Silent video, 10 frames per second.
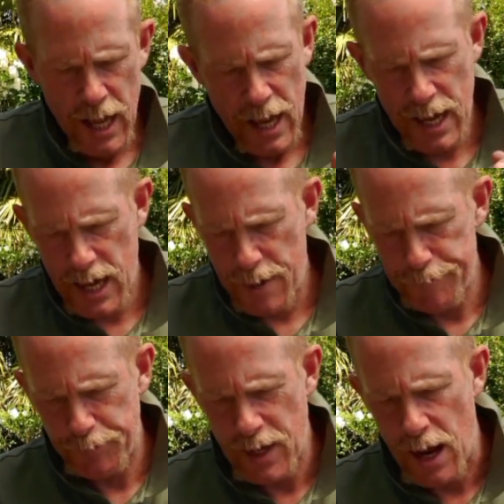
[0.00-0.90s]
Now,
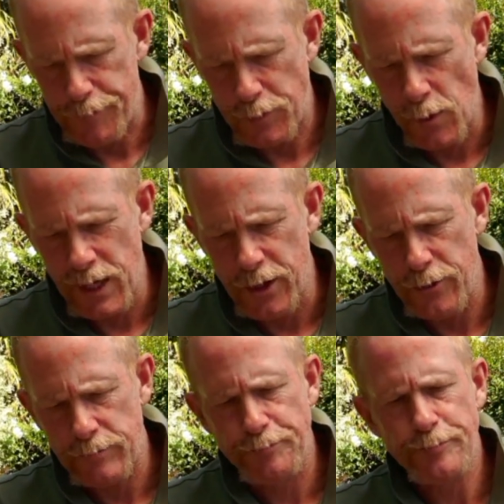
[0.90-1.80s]
what we're going to do